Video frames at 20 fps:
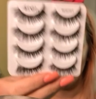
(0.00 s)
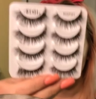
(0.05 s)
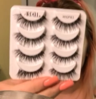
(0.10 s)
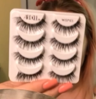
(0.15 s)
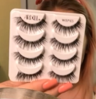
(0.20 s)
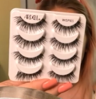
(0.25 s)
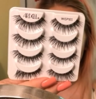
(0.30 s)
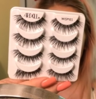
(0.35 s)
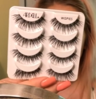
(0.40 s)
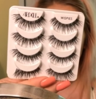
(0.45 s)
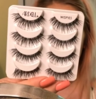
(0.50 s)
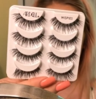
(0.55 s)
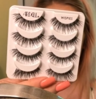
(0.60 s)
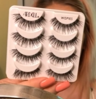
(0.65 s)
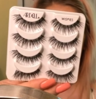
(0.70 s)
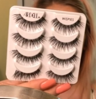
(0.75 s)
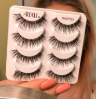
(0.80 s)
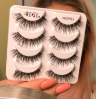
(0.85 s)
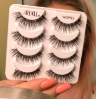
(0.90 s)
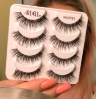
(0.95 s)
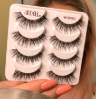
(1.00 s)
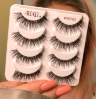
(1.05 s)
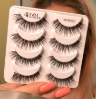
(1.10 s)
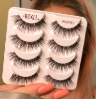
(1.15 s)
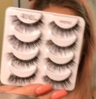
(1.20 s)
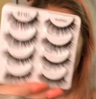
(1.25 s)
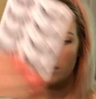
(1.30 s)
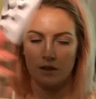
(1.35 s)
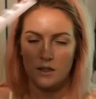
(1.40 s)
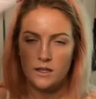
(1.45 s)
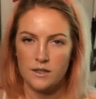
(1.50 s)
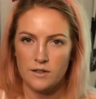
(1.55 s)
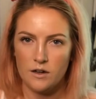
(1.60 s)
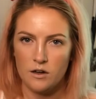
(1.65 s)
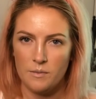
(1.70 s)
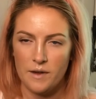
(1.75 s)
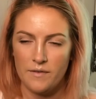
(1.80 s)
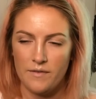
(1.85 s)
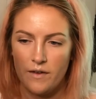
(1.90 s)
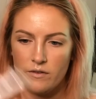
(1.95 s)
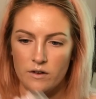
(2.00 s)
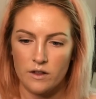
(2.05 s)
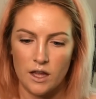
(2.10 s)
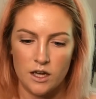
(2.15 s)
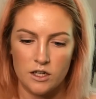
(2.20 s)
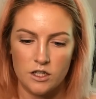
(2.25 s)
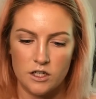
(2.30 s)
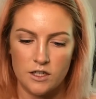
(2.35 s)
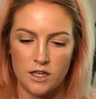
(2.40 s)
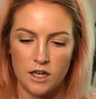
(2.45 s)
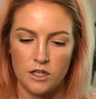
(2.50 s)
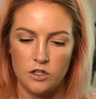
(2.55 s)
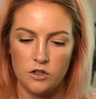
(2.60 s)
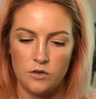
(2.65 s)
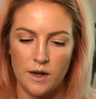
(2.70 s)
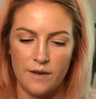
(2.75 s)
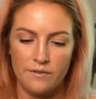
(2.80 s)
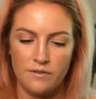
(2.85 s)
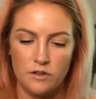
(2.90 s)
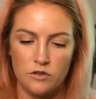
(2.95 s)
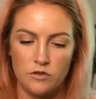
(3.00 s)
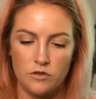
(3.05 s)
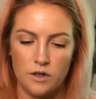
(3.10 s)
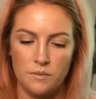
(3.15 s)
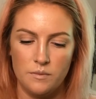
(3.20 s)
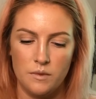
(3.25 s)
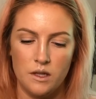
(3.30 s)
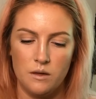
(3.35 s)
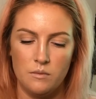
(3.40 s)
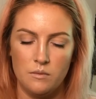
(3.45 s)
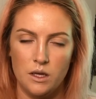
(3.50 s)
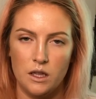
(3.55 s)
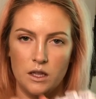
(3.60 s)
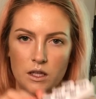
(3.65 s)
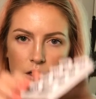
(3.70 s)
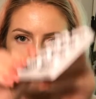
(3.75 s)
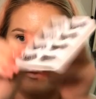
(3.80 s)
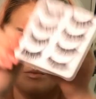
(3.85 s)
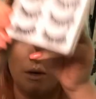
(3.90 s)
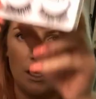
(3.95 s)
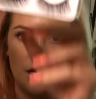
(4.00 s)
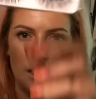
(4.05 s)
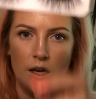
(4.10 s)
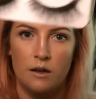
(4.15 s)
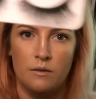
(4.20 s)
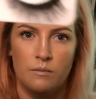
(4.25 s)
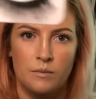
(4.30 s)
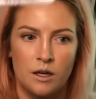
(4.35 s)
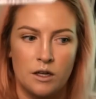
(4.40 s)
Wispies. These are my favorite lashes. I do have to trim them a little bit. I'm